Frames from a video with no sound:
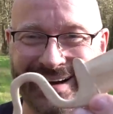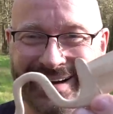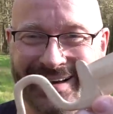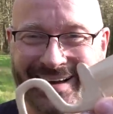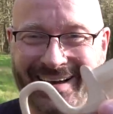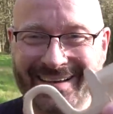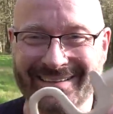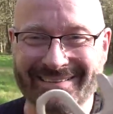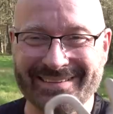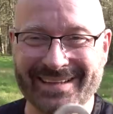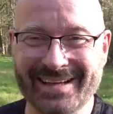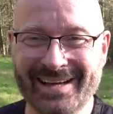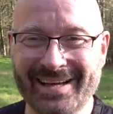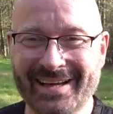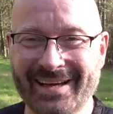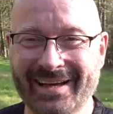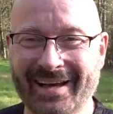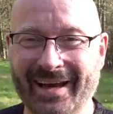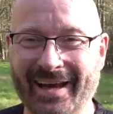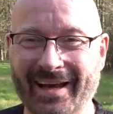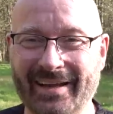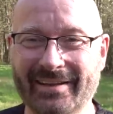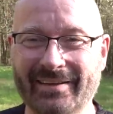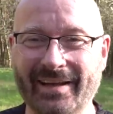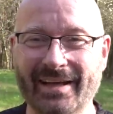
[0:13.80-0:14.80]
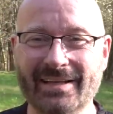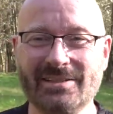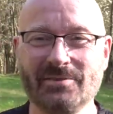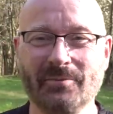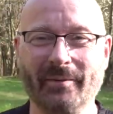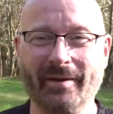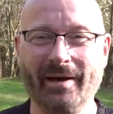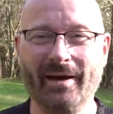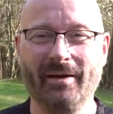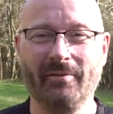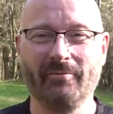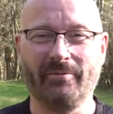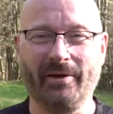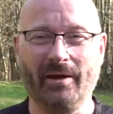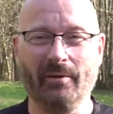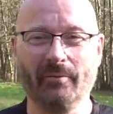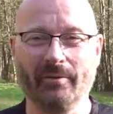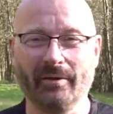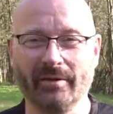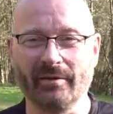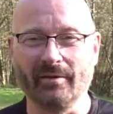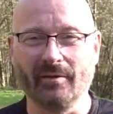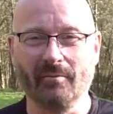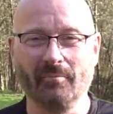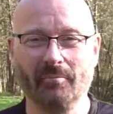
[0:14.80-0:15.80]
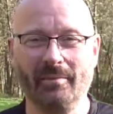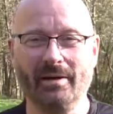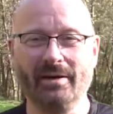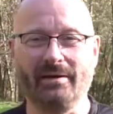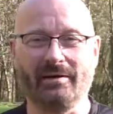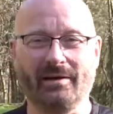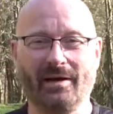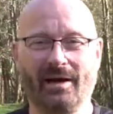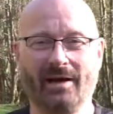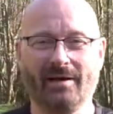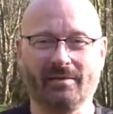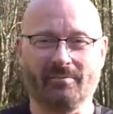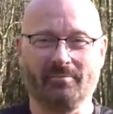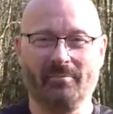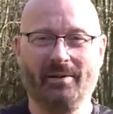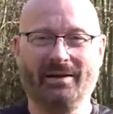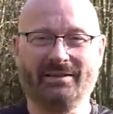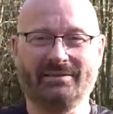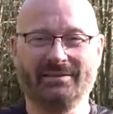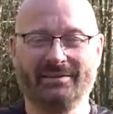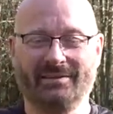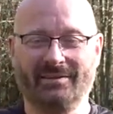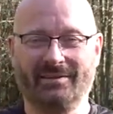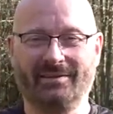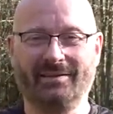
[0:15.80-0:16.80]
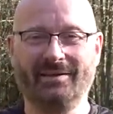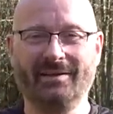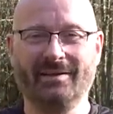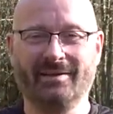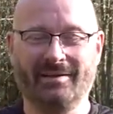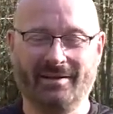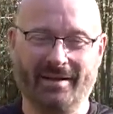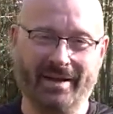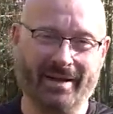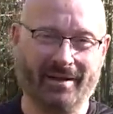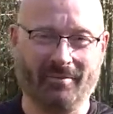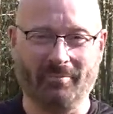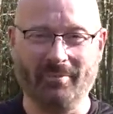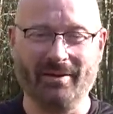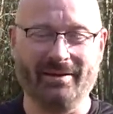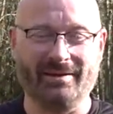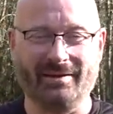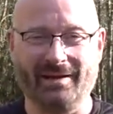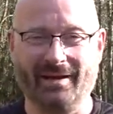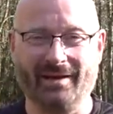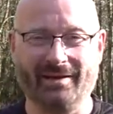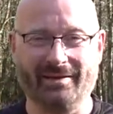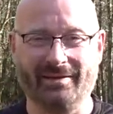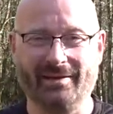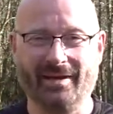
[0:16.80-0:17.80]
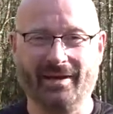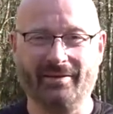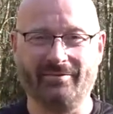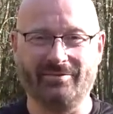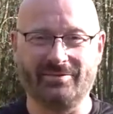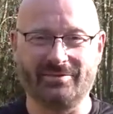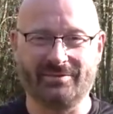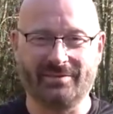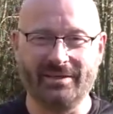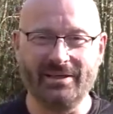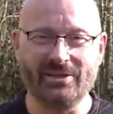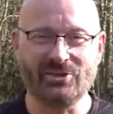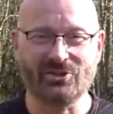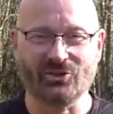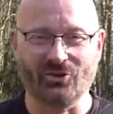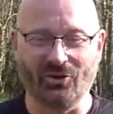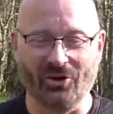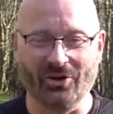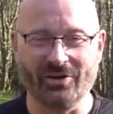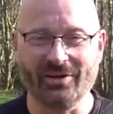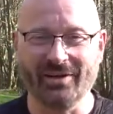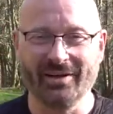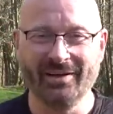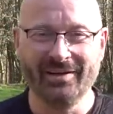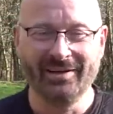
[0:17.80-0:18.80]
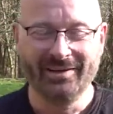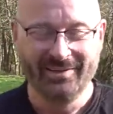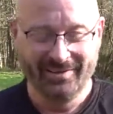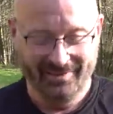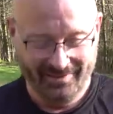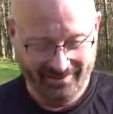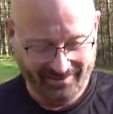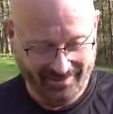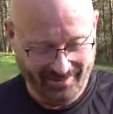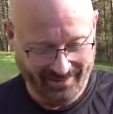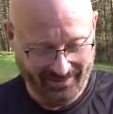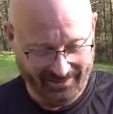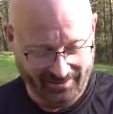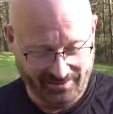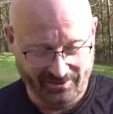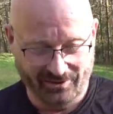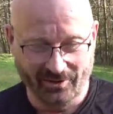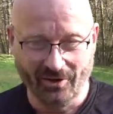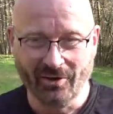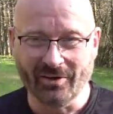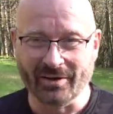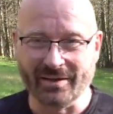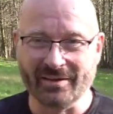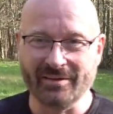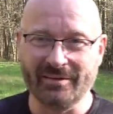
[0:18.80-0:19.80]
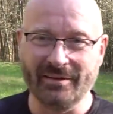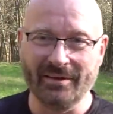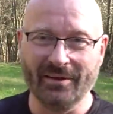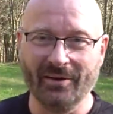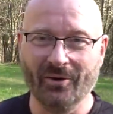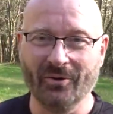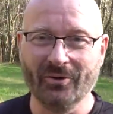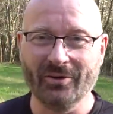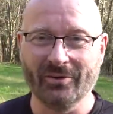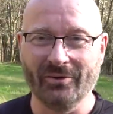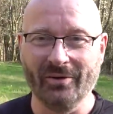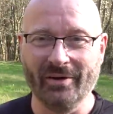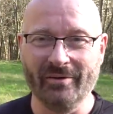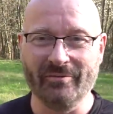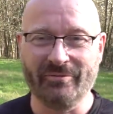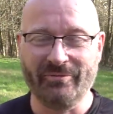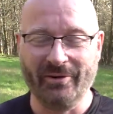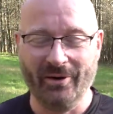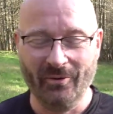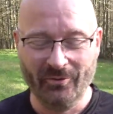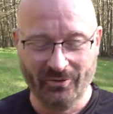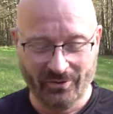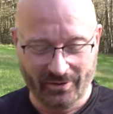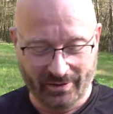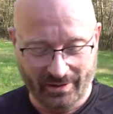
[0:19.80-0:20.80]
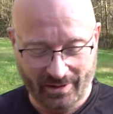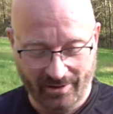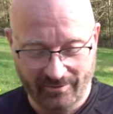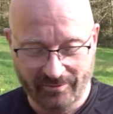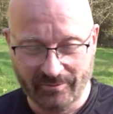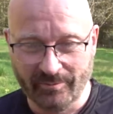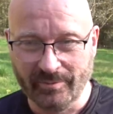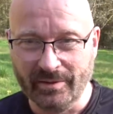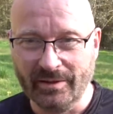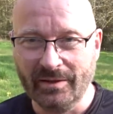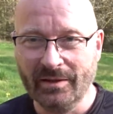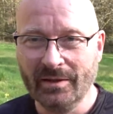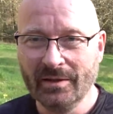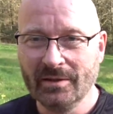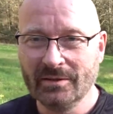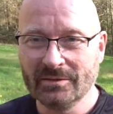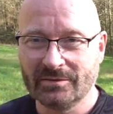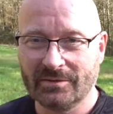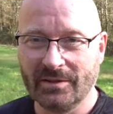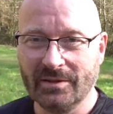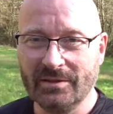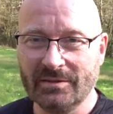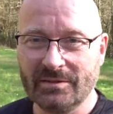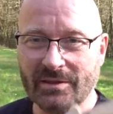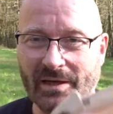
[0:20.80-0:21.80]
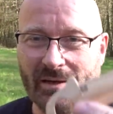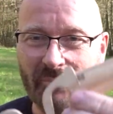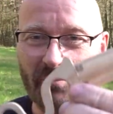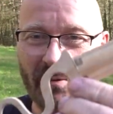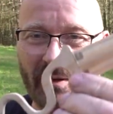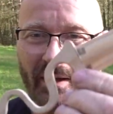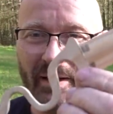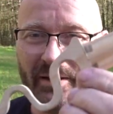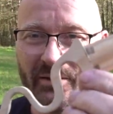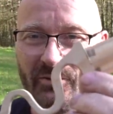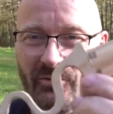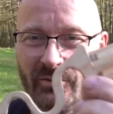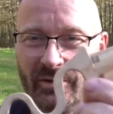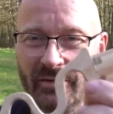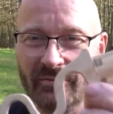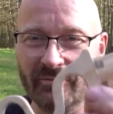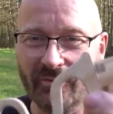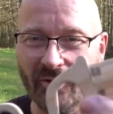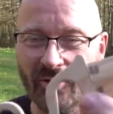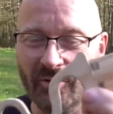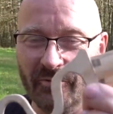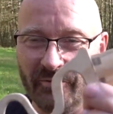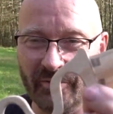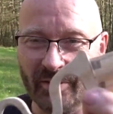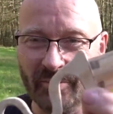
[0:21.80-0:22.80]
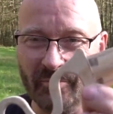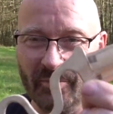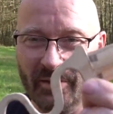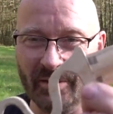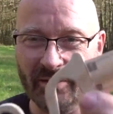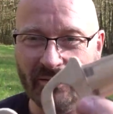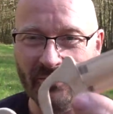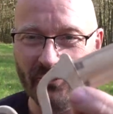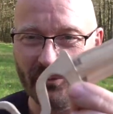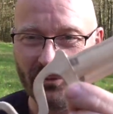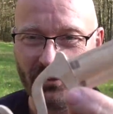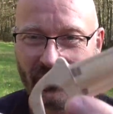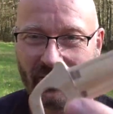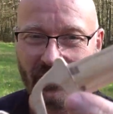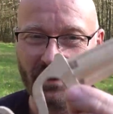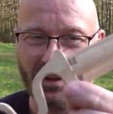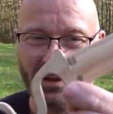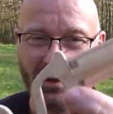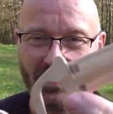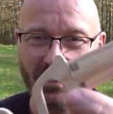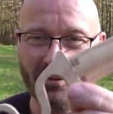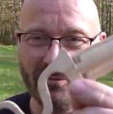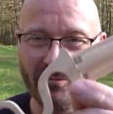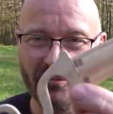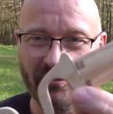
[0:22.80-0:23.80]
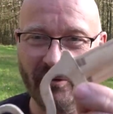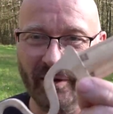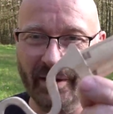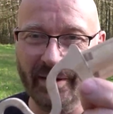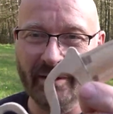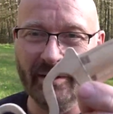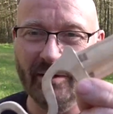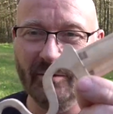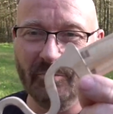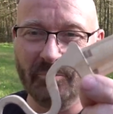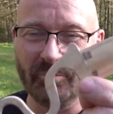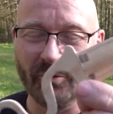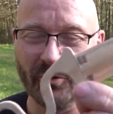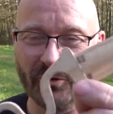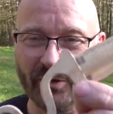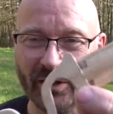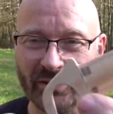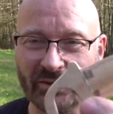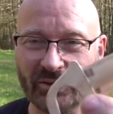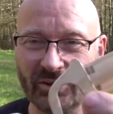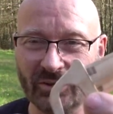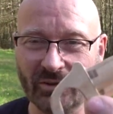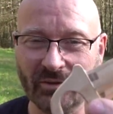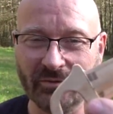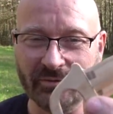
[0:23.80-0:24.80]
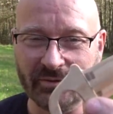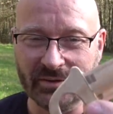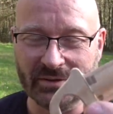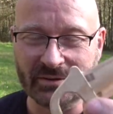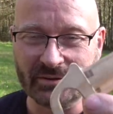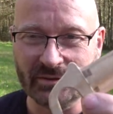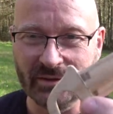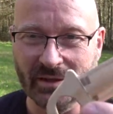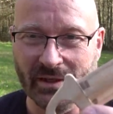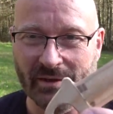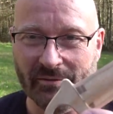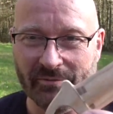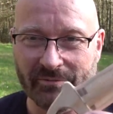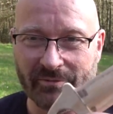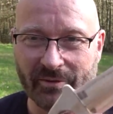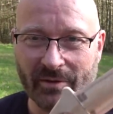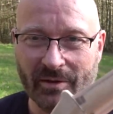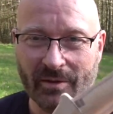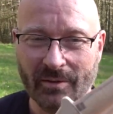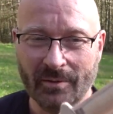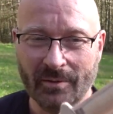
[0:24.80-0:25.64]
Yes, and that's why I'm wearing the Midgard Messer, like Midgard Knives t-shirt that Dirk, the owner and founder, gave me, since I plan to involve him into the final production of this knife.